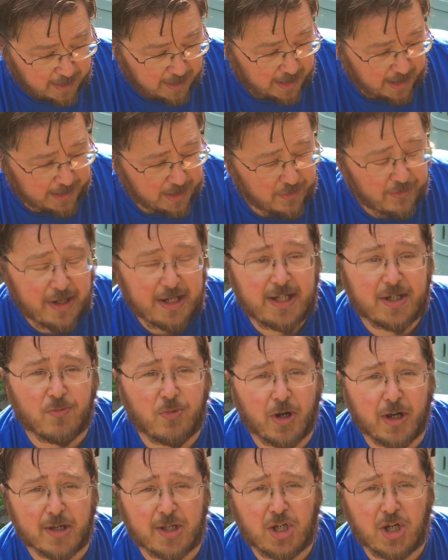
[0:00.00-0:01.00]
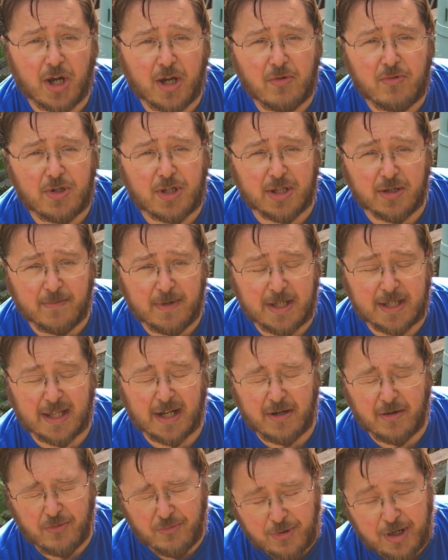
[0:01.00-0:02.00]
And the reason why I chose them is
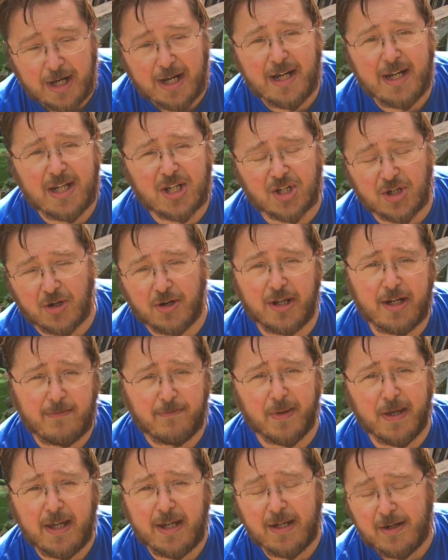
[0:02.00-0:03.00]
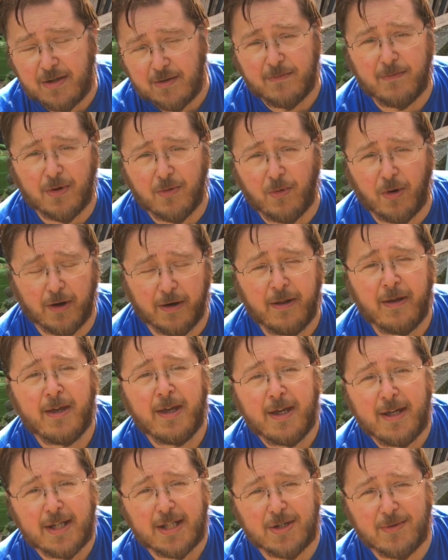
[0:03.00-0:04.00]
they're a really solid bean, number one,
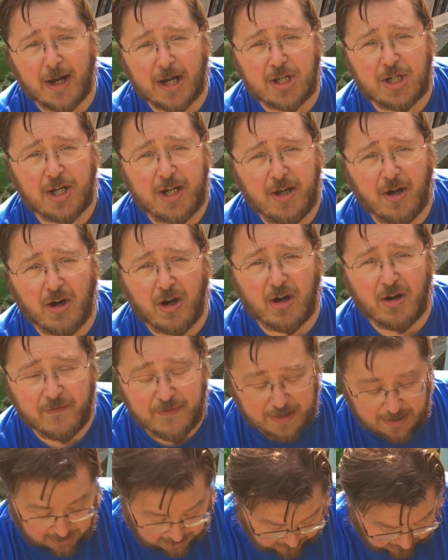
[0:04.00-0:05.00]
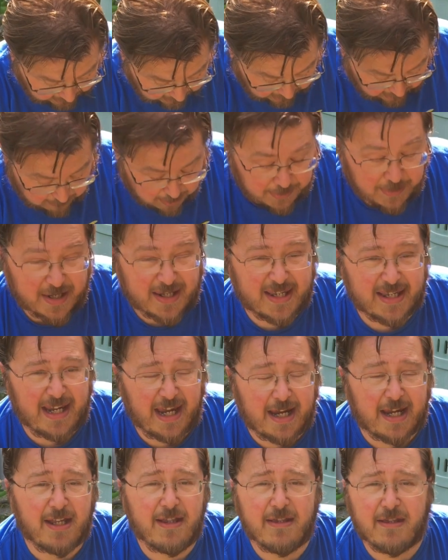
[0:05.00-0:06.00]
to actually harvest. But the
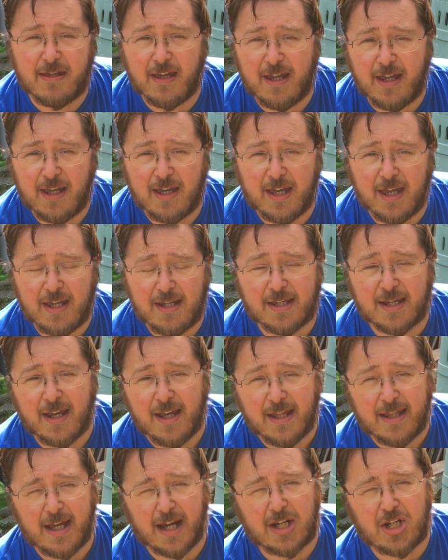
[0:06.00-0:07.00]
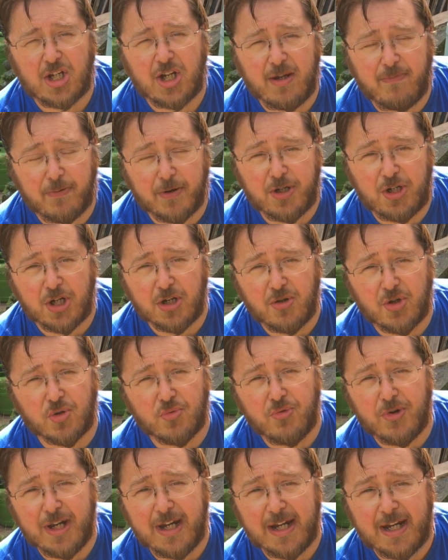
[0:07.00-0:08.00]
second thing is they actually produce
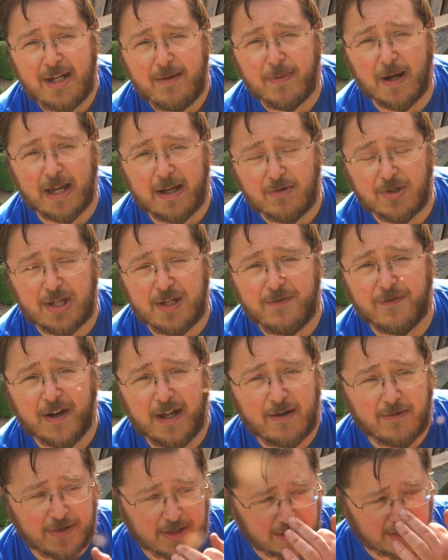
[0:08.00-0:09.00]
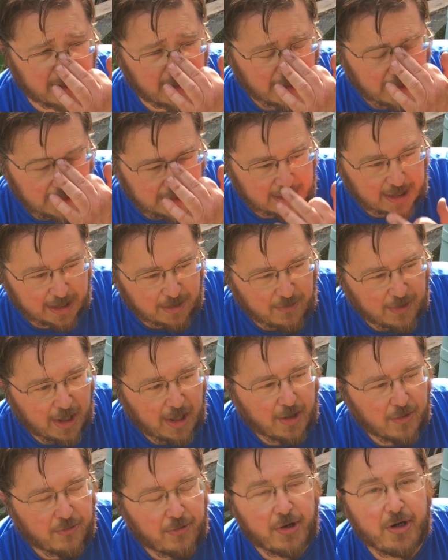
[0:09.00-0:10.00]
really blousy flowers. So
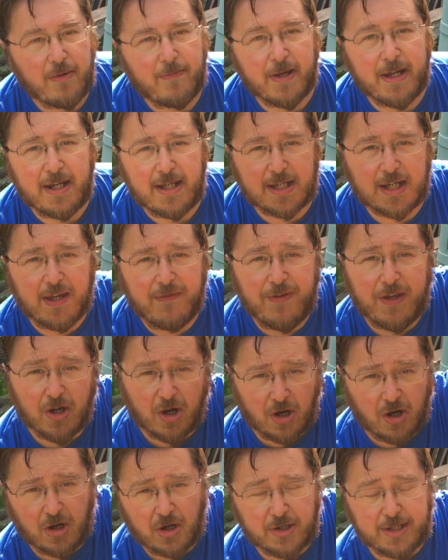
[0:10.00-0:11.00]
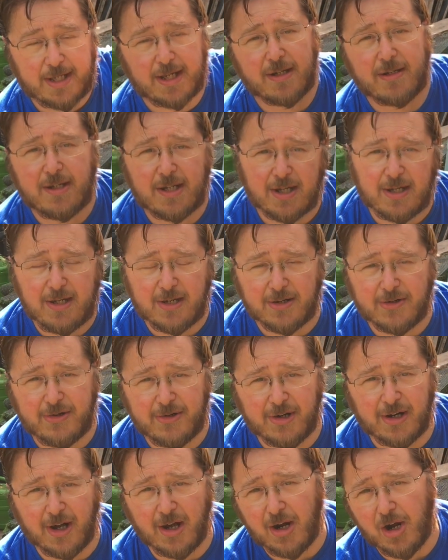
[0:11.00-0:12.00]
runner beans give you height to your
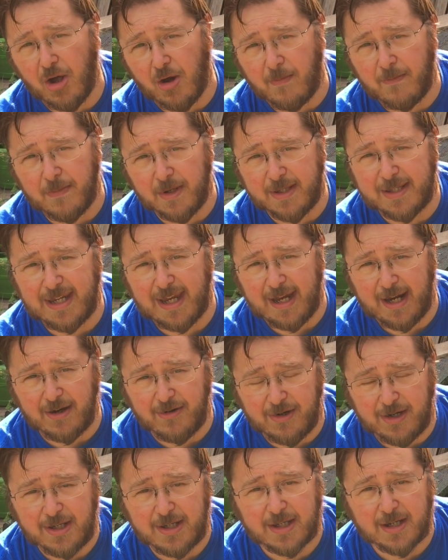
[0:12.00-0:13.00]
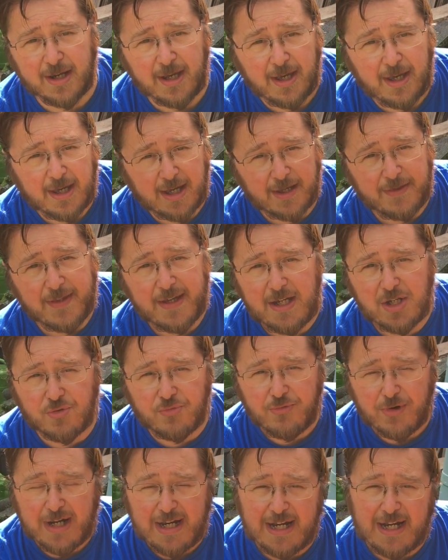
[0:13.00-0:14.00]
allotment areas. And these
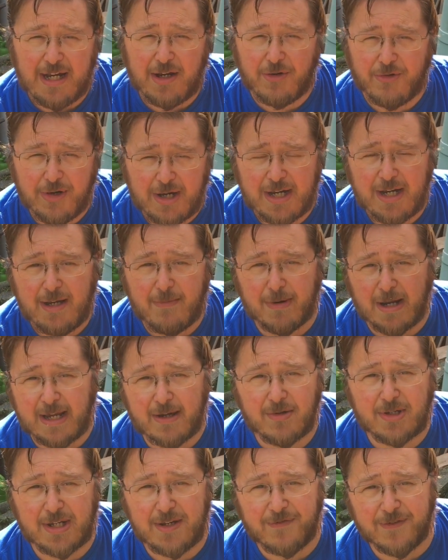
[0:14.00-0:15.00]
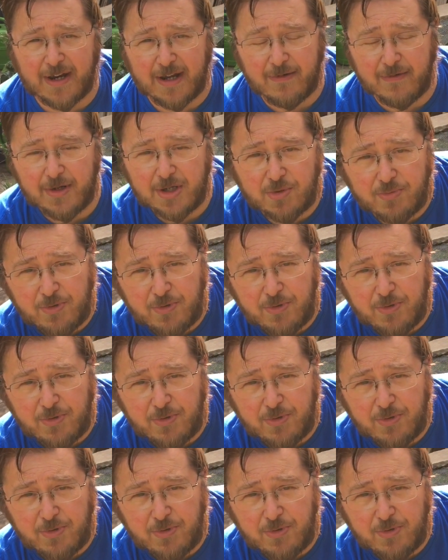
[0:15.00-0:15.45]
really, really blousy flowers